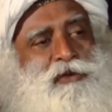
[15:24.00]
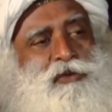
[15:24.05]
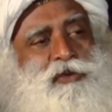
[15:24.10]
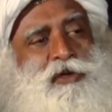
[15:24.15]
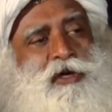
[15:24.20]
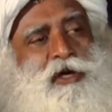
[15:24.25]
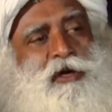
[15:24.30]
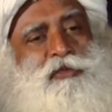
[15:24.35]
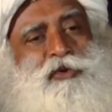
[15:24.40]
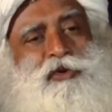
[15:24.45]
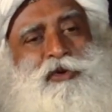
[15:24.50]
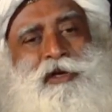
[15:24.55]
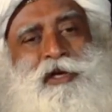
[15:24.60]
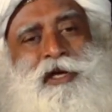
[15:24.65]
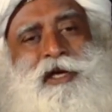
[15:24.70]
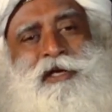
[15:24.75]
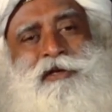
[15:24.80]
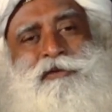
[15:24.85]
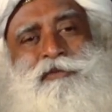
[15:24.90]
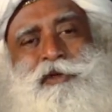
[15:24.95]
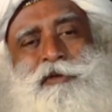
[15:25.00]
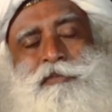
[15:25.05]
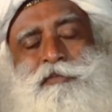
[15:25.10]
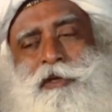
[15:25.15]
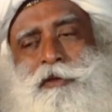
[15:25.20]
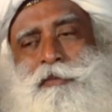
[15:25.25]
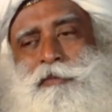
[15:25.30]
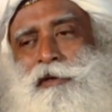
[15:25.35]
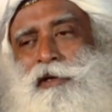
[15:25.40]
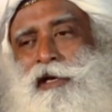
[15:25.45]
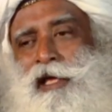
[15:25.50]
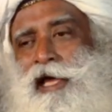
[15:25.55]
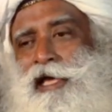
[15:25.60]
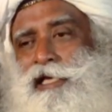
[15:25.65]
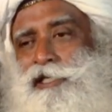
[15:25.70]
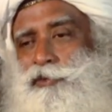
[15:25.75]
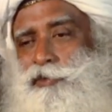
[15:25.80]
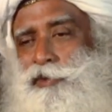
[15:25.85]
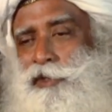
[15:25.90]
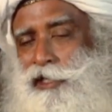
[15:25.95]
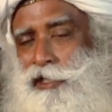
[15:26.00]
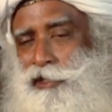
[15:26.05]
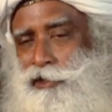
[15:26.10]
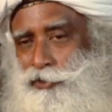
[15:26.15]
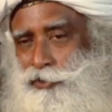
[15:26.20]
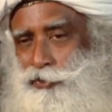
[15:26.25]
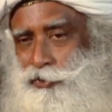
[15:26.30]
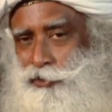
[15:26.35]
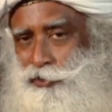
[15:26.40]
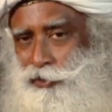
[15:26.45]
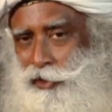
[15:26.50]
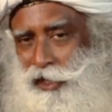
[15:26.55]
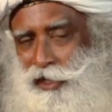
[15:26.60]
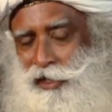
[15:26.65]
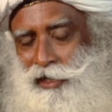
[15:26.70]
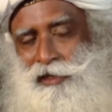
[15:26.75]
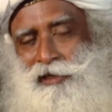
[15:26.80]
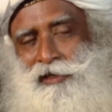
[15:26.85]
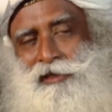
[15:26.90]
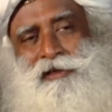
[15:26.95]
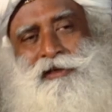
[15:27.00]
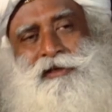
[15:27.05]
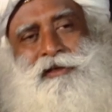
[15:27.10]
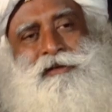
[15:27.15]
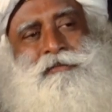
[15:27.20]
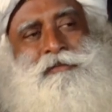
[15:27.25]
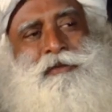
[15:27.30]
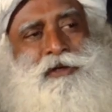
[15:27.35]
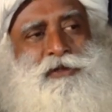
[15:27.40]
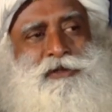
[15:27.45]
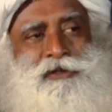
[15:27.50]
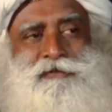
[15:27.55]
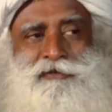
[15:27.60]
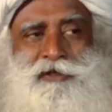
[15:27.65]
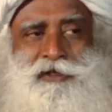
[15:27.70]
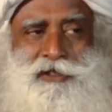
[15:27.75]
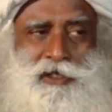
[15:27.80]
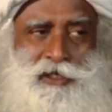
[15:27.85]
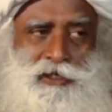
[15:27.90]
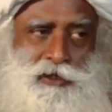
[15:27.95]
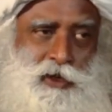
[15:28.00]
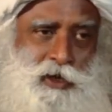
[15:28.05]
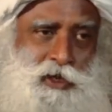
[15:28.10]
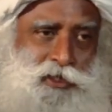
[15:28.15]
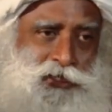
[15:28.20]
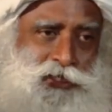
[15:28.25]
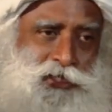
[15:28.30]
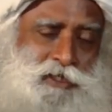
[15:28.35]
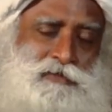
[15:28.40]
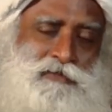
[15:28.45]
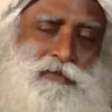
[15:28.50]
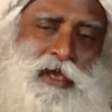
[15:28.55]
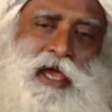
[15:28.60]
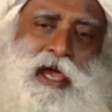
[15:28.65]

could communicate with people as we can do today because of the technologies we